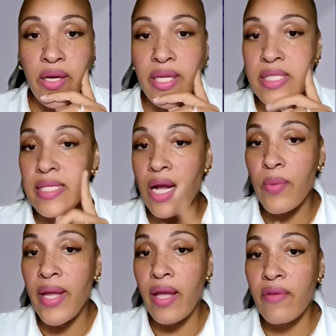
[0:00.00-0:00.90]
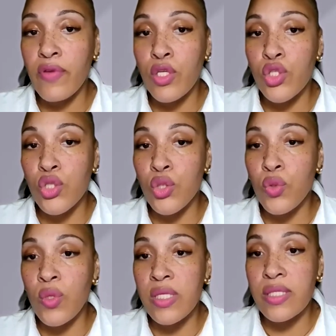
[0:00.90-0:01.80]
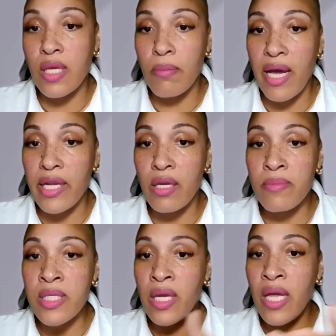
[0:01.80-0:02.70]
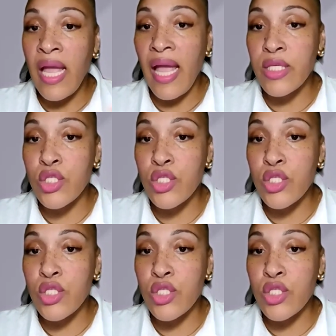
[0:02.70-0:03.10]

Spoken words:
And there it is. Now we have 2 sub items.